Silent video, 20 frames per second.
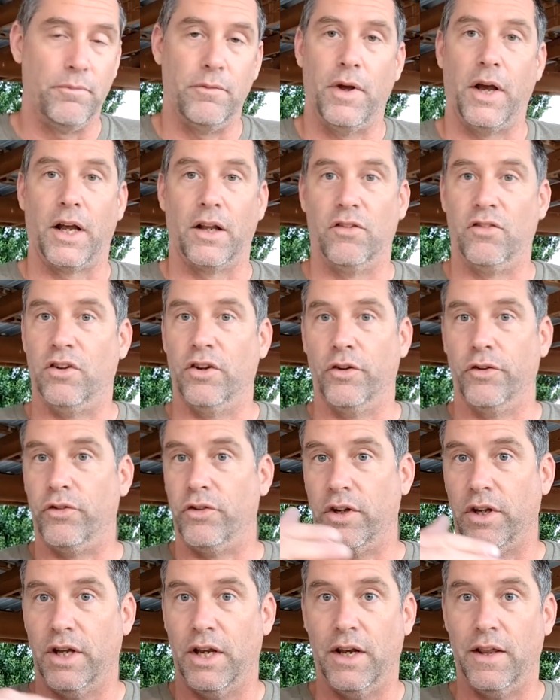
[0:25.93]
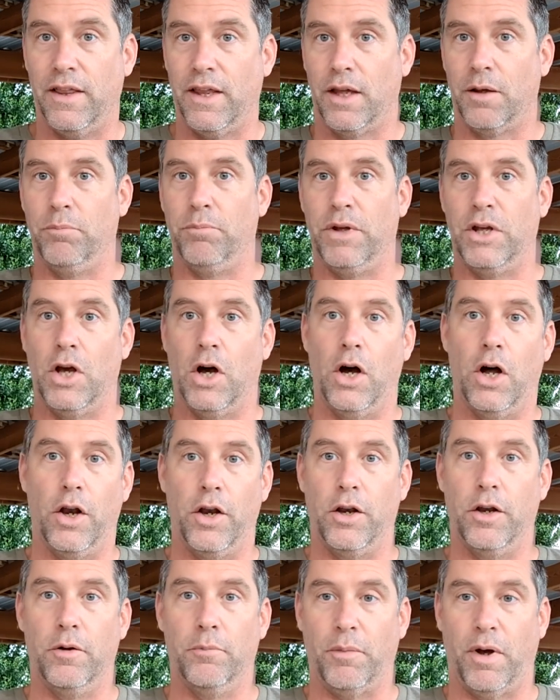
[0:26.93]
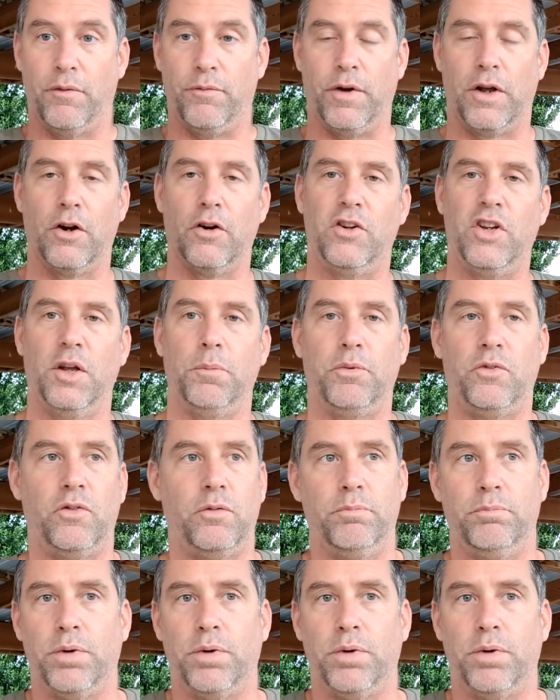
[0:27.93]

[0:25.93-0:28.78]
I can still see anything beyond my fingertips